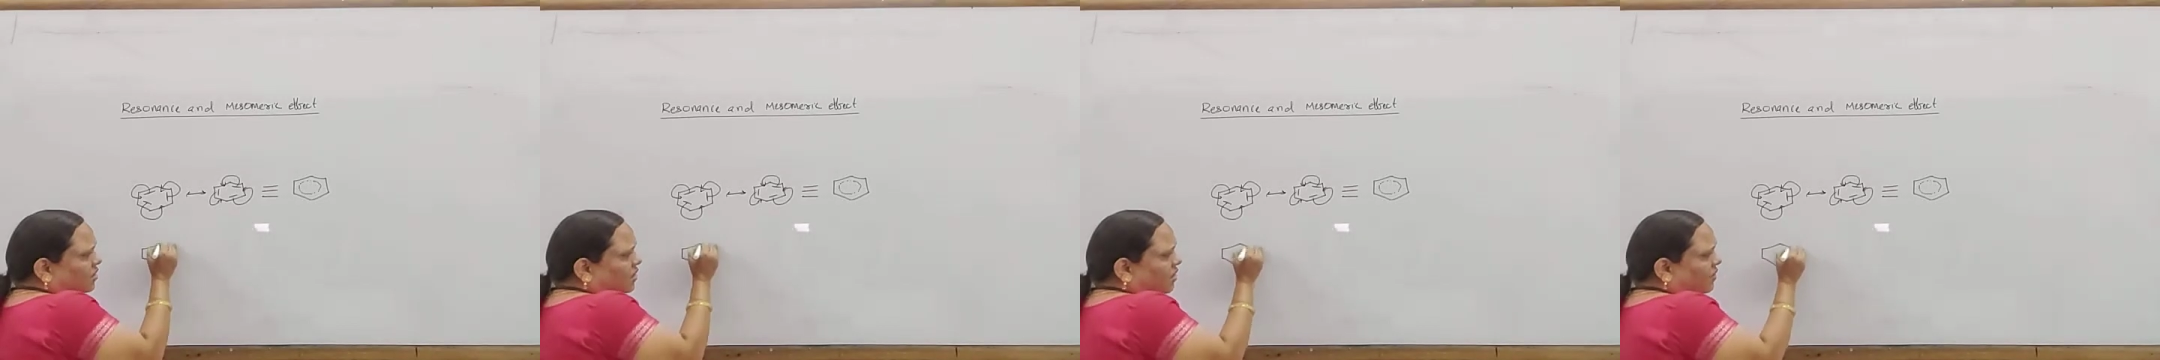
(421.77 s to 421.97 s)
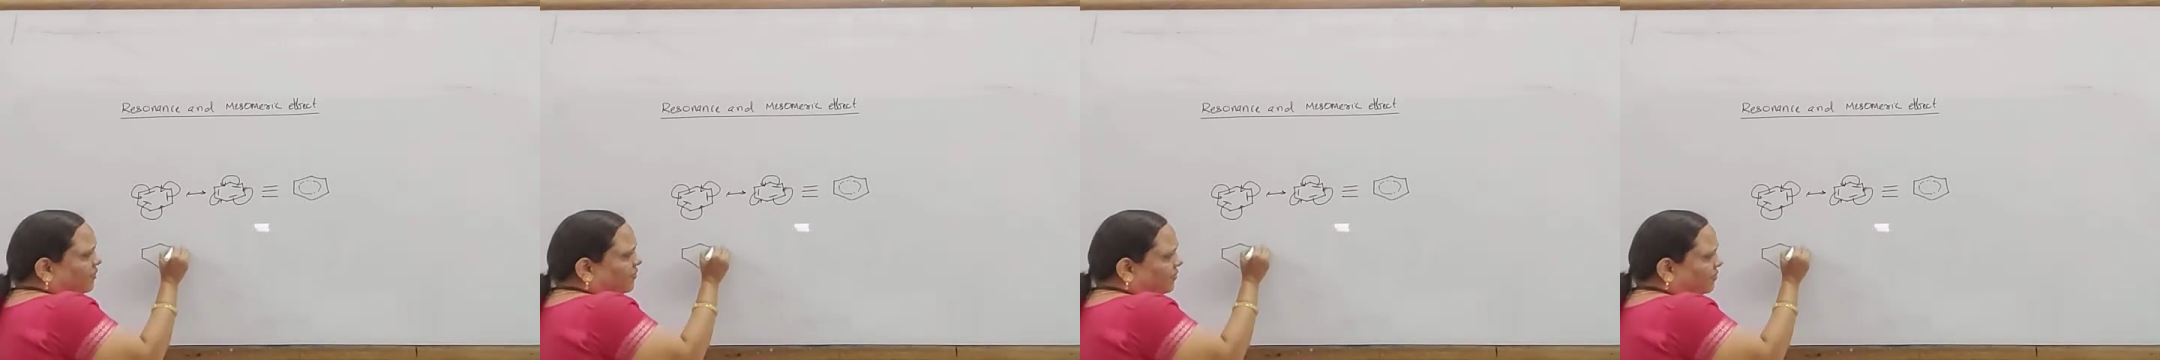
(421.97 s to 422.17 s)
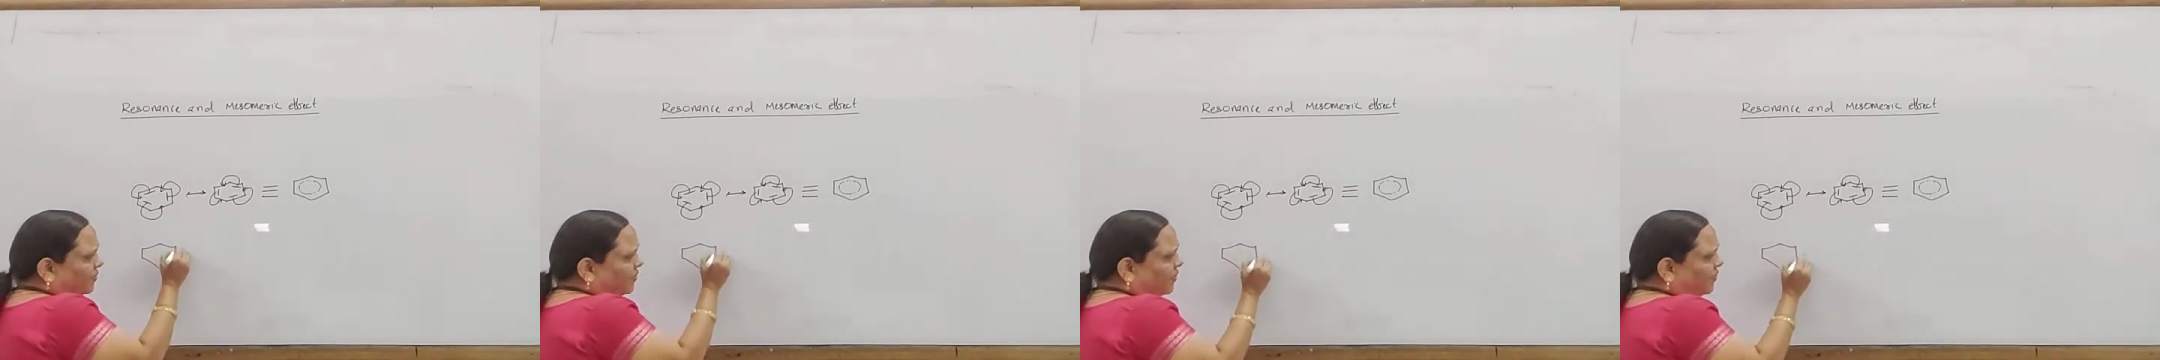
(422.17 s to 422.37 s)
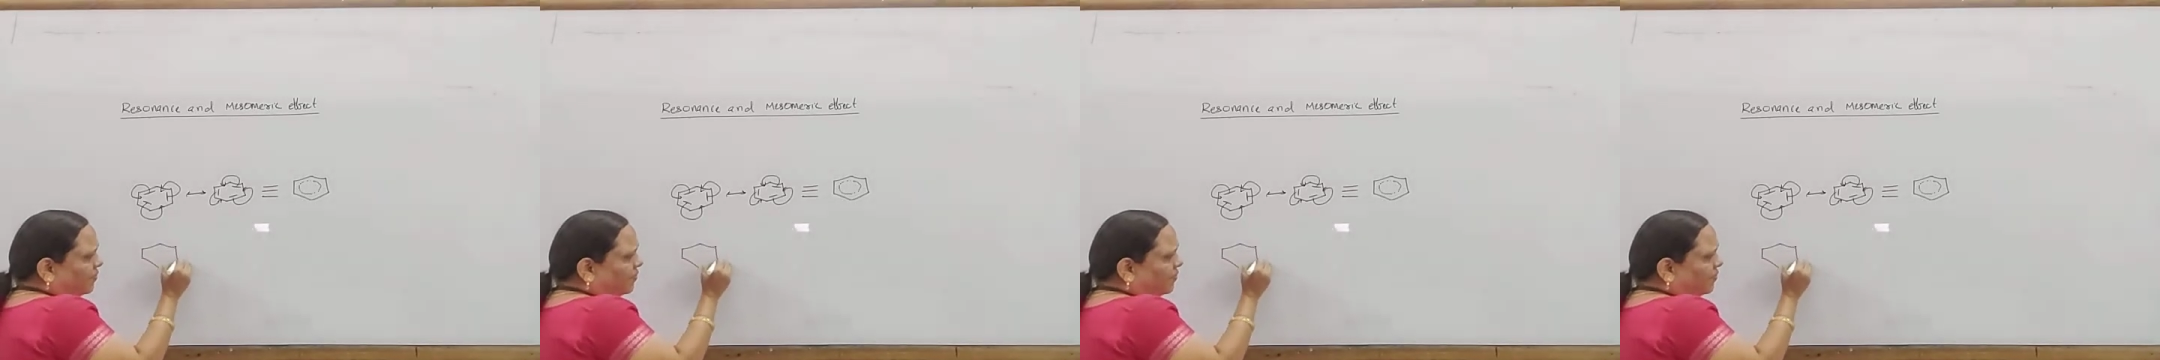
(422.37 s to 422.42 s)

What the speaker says: of